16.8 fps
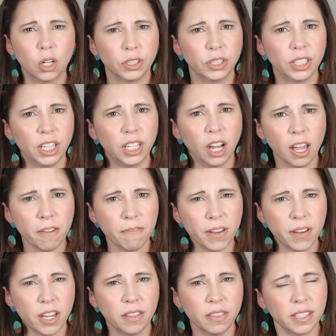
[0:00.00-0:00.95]
On the
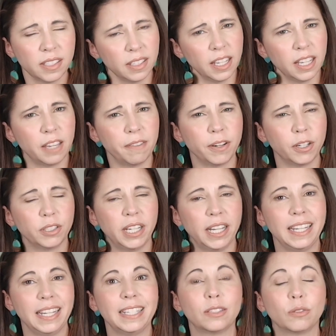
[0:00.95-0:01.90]
iPhone, the sneaky folder
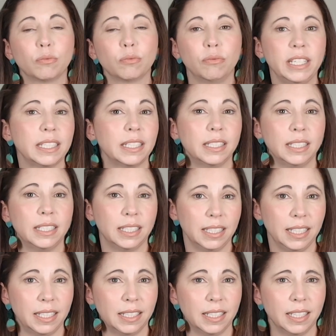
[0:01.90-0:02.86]
is recently
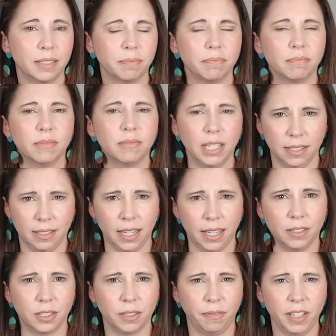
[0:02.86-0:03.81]
deleted. It
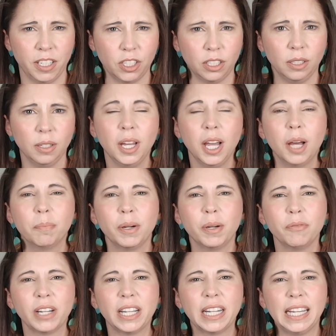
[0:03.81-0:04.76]
sounds official,
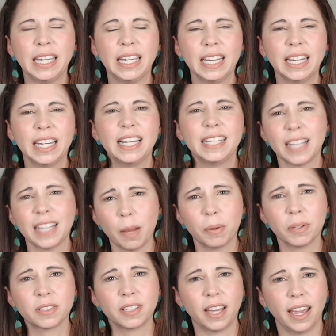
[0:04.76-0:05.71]
but really, it's
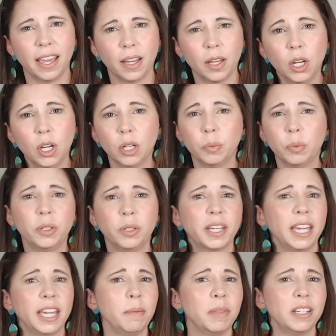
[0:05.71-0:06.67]
Apple saying, we'll
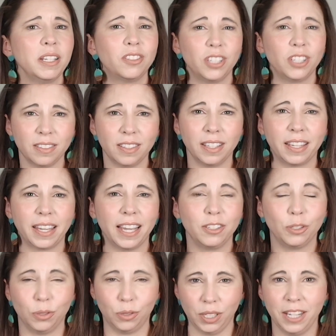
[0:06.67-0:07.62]
keep this just in
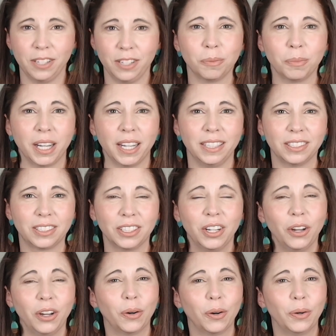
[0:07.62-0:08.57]
case you change your mind,
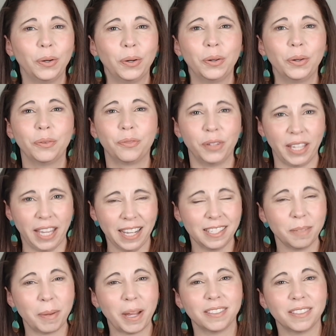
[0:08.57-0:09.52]
or
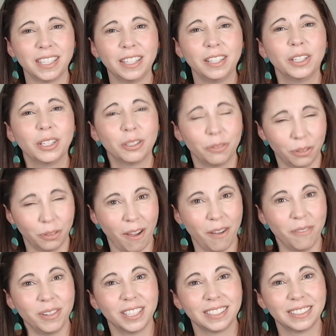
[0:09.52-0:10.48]
forget about it
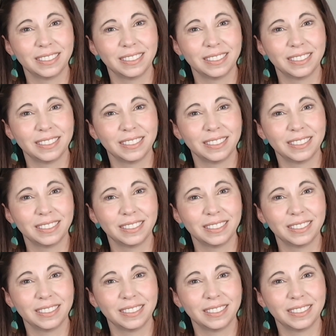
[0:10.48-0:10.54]
forever.